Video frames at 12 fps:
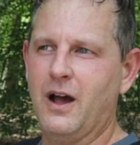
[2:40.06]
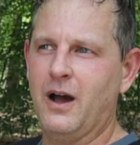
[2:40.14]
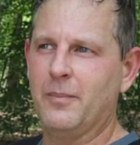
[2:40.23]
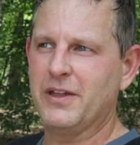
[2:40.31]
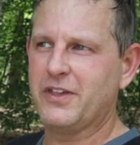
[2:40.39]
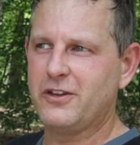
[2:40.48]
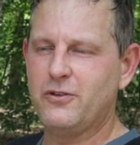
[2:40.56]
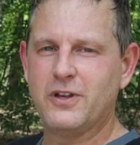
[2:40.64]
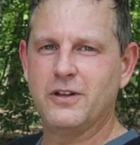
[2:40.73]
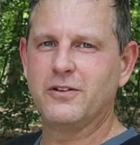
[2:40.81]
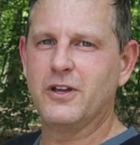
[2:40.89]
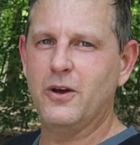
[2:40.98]
I think you
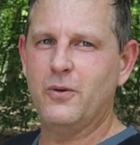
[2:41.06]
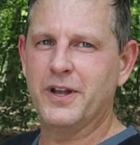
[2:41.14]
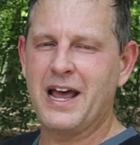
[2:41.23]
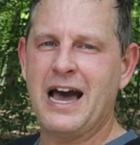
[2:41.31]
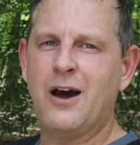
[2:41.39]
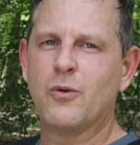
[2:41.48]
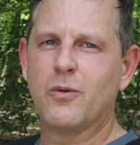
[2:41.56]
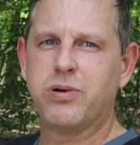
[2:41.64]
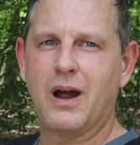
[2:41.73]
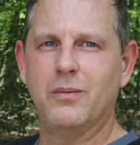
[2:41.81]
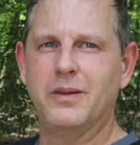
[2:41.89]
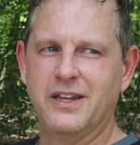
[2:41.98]
can go an hour
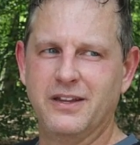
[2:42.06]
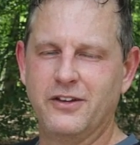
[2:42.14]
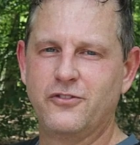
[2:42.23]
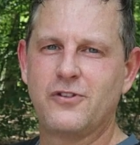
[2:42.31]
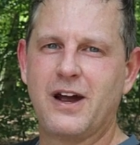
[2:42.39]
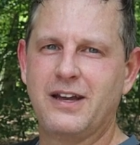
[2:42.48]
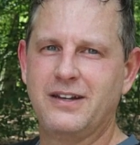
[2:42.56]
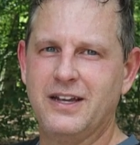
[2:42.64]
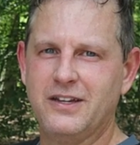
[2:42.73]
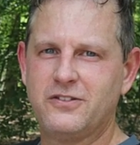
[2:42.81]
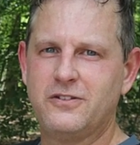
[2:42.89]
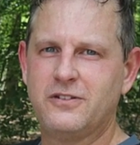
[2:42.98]
probably in the dry
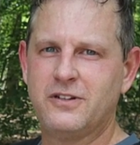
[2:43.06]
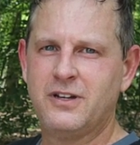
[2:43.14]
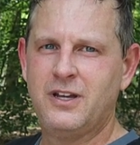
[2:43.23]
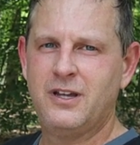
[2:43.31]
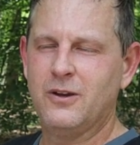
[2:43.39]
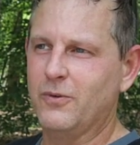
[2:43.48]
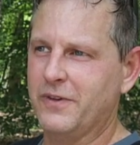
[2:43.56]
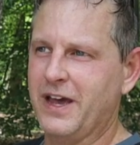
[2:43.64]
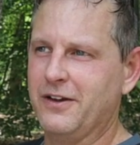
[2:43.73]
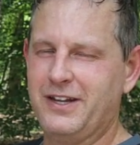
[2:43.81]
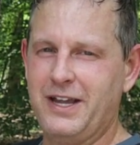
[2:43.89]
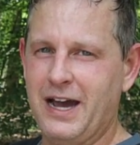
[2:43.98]
desert
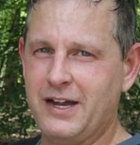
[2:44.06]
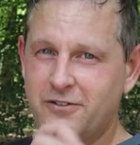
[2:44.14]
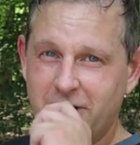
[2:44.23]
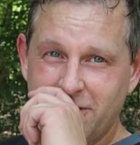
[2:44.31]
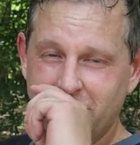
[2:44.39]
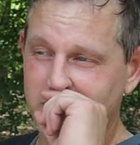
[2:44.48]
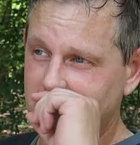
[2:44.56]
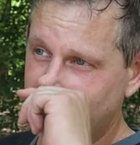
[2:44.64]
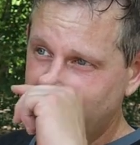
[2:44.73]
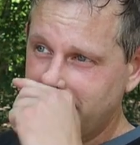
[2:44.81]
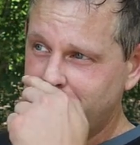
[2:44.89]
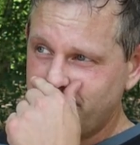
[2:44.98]
without dehydrating
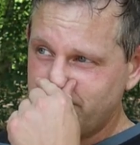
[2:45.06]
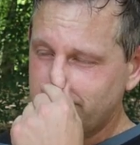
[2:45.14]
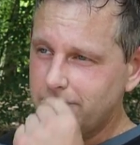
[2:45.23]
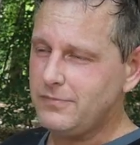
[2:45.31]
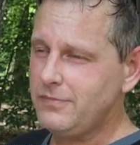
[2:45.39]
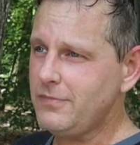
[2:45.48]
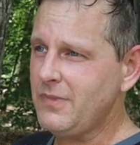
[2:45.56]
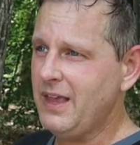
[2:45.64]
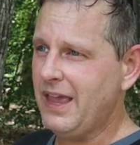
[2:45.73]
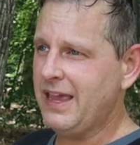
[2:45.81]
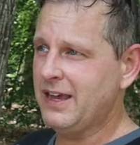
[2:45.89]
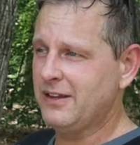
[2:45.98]
yourself.
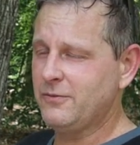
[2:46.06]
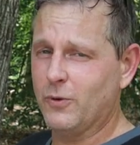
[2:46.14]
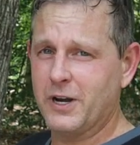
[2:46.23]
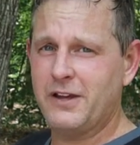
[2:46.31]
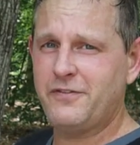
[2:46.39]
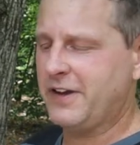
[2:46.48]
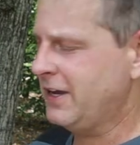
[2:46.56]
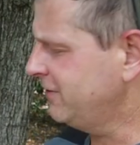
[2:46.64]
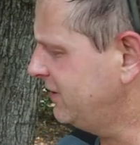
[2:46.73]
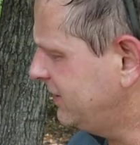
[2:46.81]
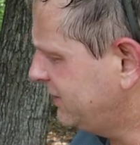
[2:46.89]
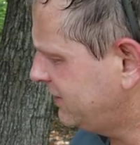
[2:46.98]
And what I
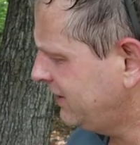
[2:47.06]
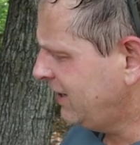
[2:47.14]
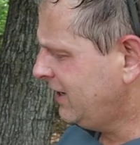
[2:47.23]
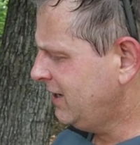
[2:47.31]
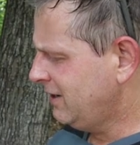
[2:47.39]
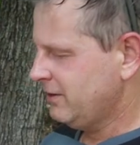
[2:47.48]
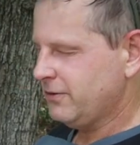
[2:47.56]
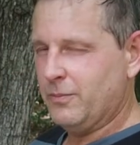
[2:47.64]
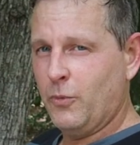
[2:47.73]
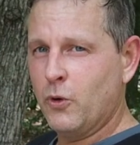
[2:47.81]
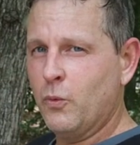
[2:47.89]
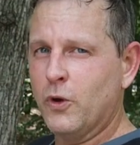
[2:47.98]
found is the
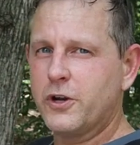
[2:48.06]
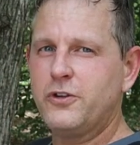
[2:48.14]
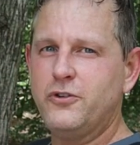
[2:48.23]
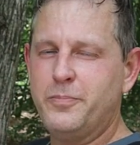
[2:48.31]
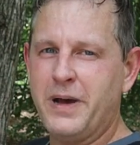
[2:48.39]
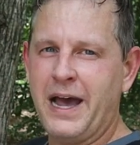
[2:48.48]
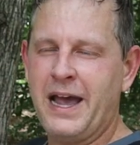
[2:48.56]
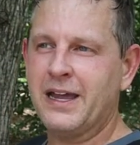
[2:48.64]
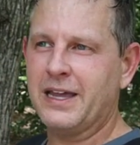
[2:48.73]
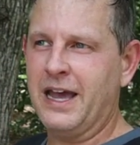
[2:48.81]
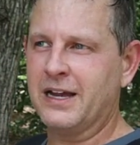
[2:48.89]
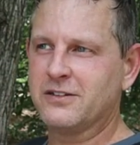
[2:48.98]
more water you pack,
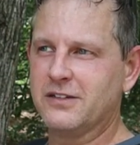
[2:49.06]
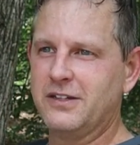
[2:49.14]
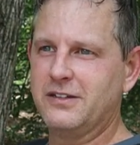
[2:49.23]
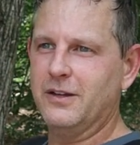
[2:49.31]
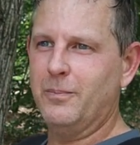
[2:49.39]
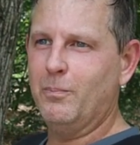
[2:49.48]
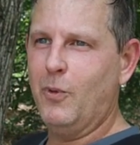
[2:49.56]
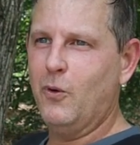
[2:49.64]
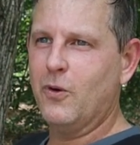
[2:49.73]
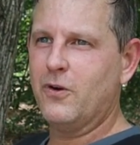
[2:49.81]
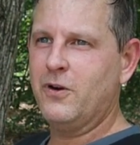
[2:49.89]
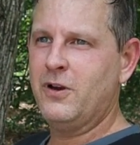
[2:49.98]
actually the
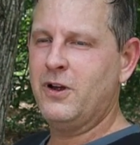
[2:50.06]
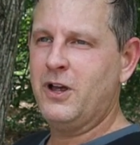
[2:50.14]
more